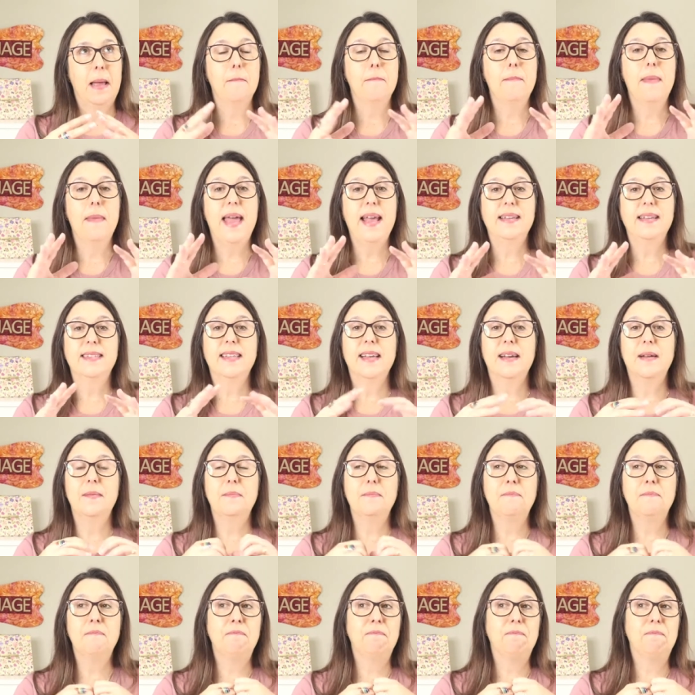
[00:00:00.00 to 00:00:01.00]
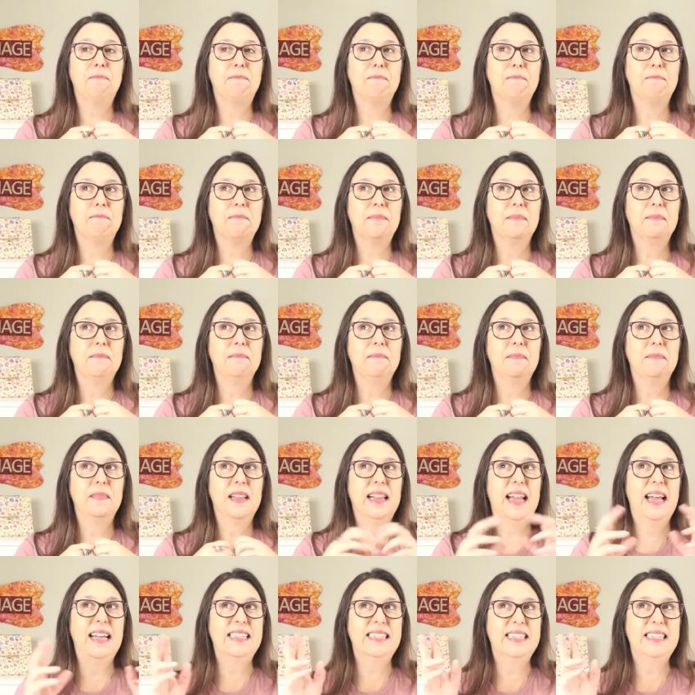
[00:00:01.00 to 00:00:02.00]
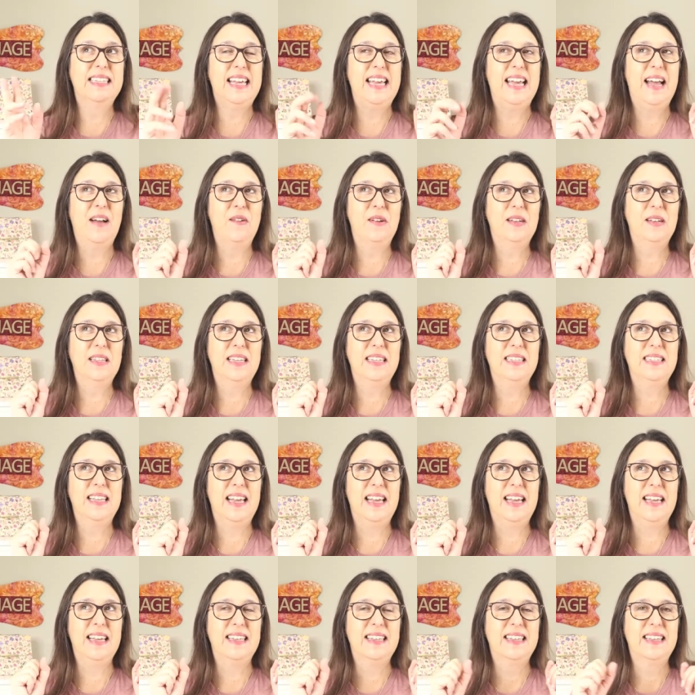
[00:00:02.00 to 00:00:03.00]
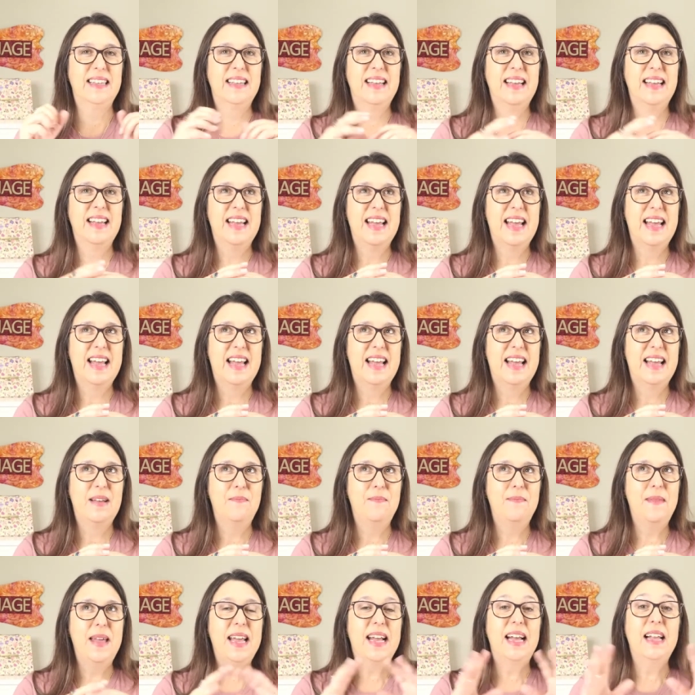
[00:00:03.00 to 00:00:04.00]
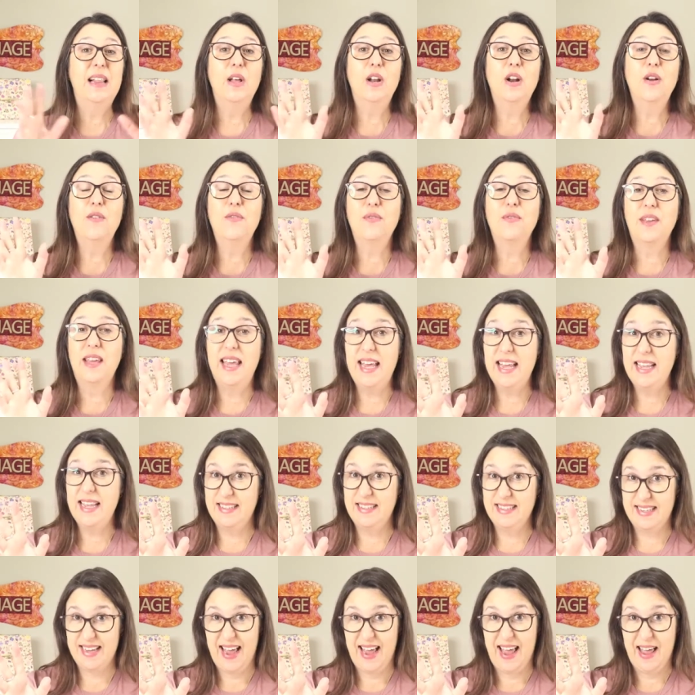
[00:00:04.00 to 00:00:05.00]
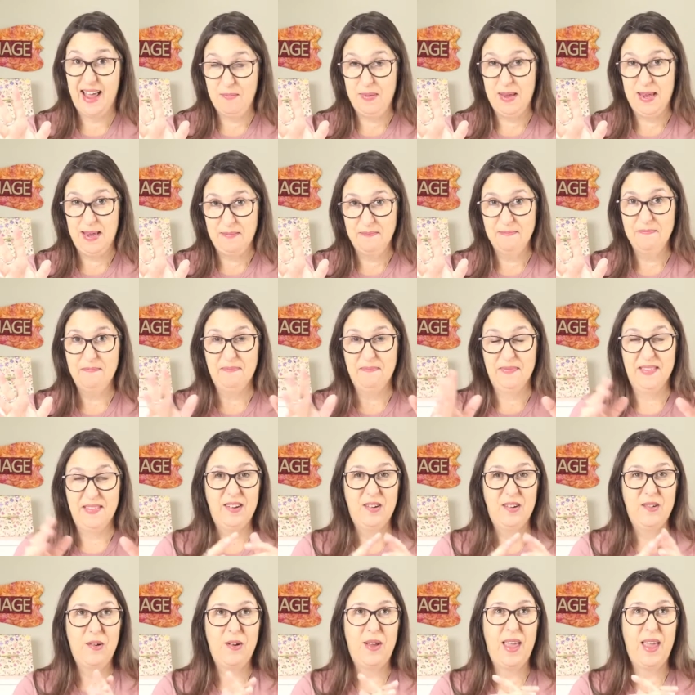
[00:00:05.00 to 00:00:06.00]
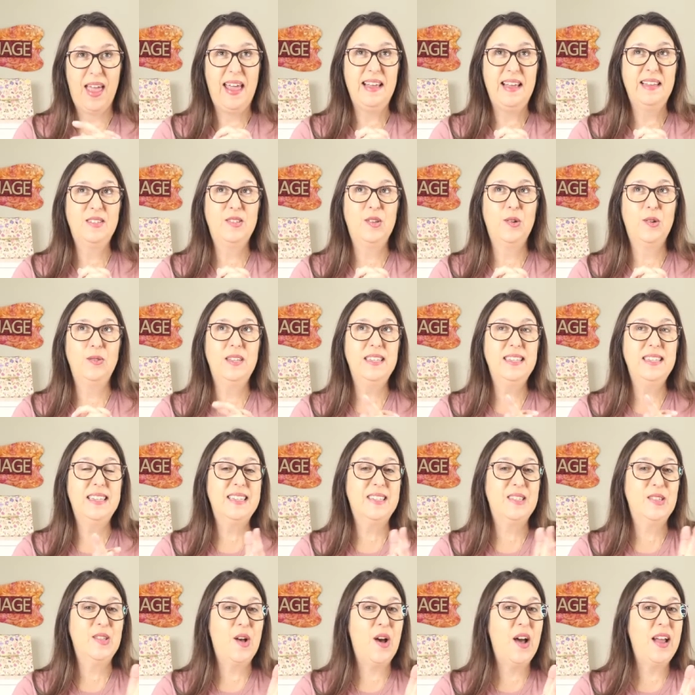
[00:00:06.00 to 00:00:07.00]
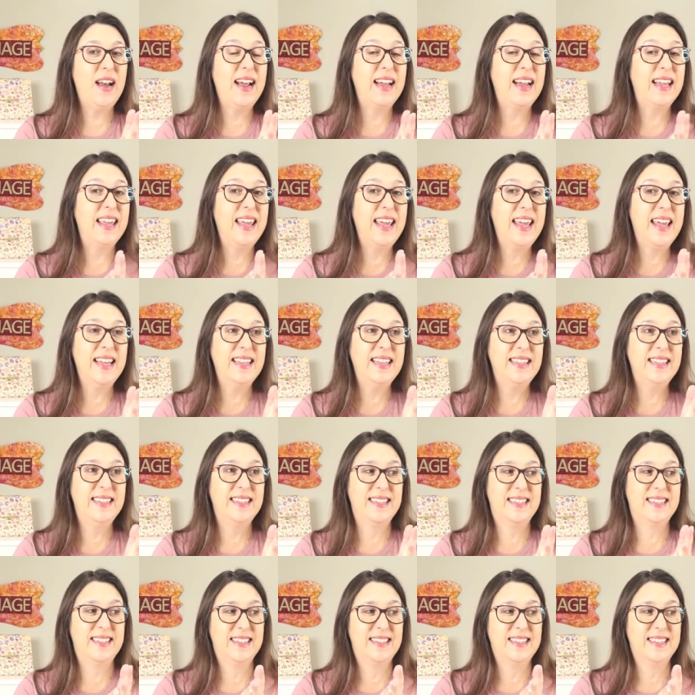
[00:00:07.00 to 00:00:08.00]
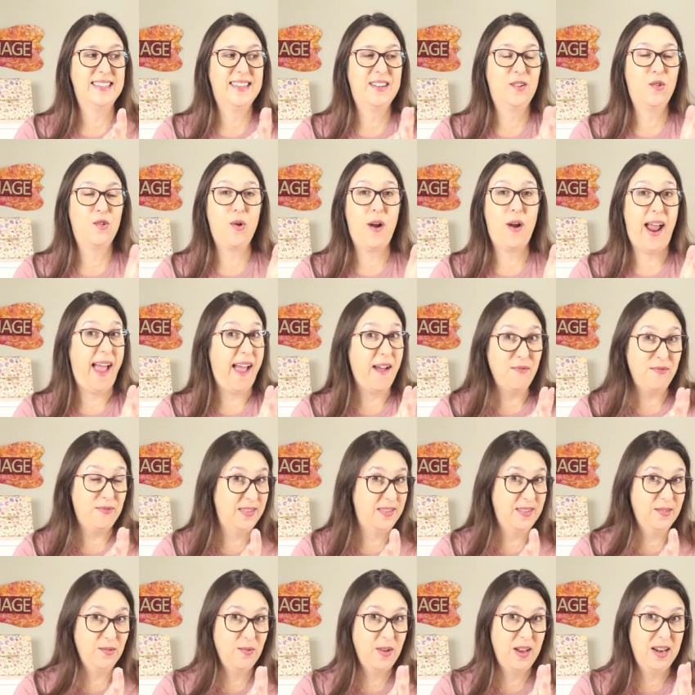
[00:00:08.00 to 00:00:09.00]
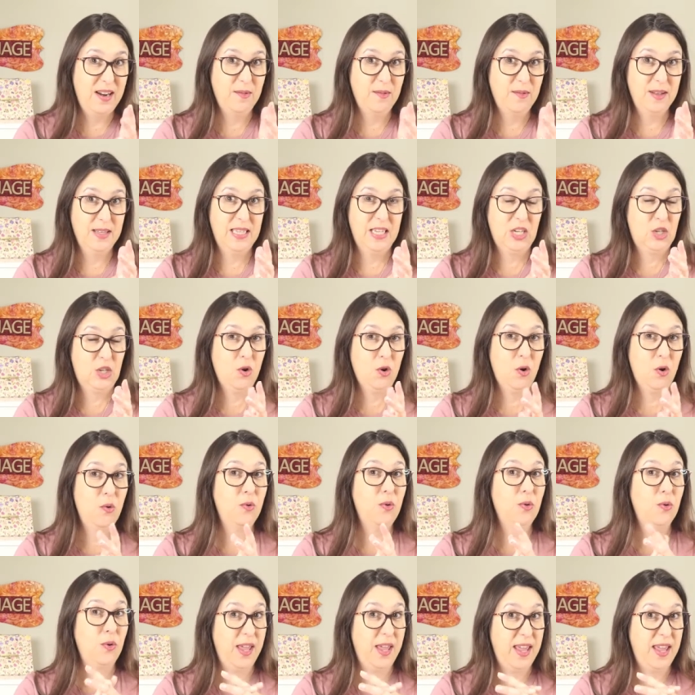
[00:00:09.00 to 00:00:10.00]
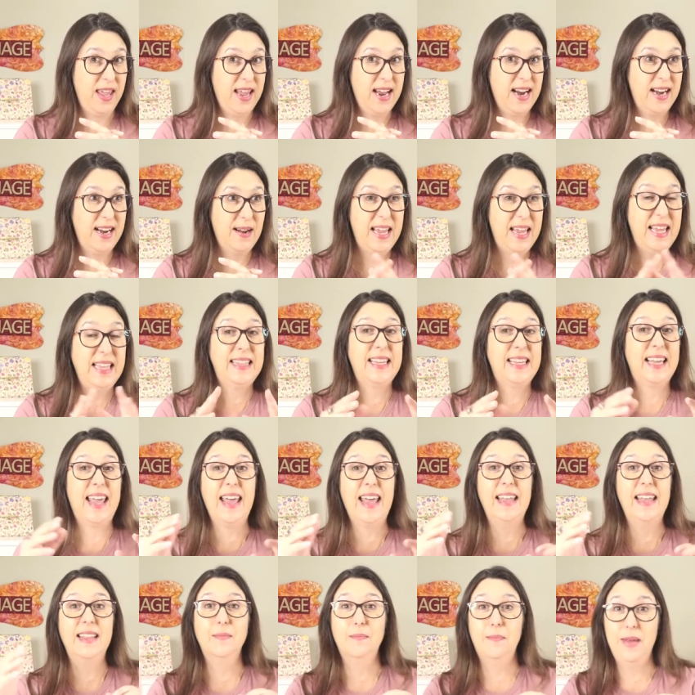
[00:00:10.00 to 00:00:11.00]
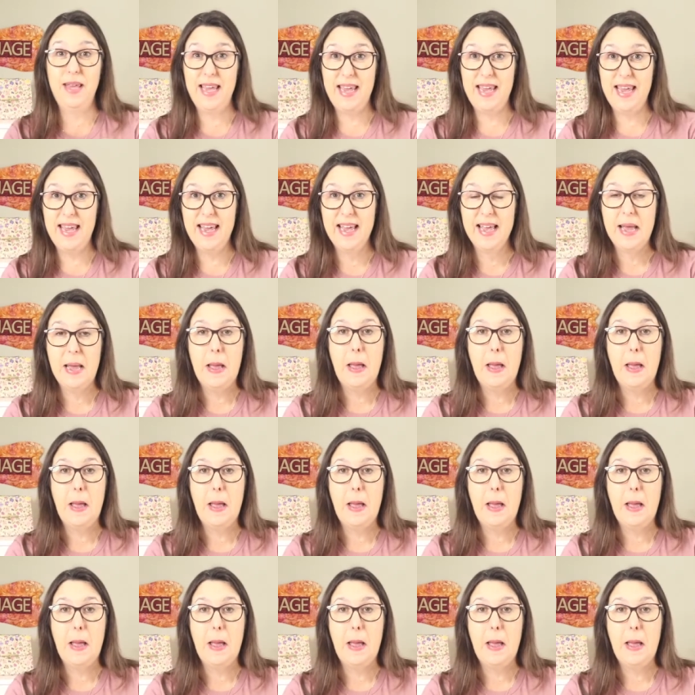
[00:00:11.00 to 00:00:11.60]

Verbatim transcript: make some, let's say, how can I say, make a lot of kids happy. Okay, so this is not a kids craft, what I'm going to show you here. It can be